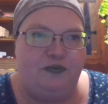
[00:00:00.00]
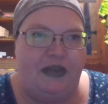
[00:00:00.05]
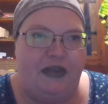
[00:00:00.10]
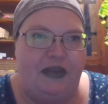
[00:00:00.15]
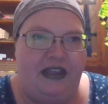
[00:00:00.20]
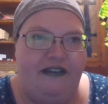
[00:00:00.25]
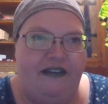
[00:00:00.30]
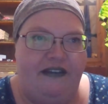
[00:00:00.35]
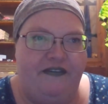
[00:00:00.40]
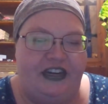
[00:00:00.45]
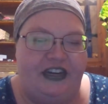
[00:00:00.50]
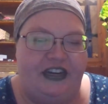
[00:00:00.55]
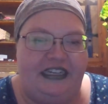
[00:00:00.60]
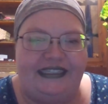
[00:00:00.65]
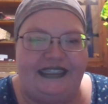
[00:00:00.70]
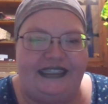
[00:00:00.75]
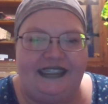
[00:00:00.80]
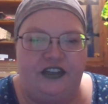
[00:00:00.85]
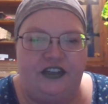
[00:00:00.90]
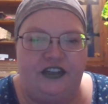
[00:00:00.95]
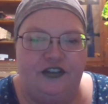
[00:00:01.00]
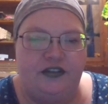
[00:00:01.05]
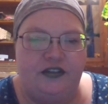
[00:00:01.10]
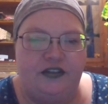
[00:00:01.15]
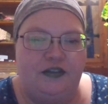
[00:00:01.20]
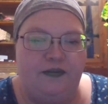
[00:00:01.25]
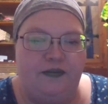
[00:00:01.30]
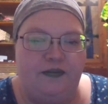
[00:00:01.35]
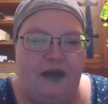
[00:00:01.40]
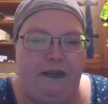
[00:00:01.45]
been very central
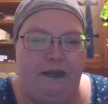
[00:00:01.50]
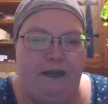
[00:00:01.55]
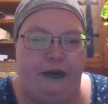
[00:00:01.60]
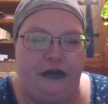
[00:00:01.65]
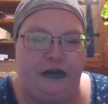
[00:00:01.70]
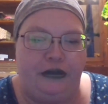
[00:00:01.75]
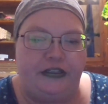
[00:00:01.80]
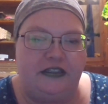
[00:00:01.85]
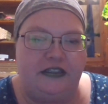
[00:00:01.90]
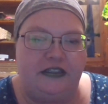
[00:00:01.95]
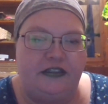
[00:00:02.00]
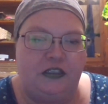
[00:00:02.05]
to my personal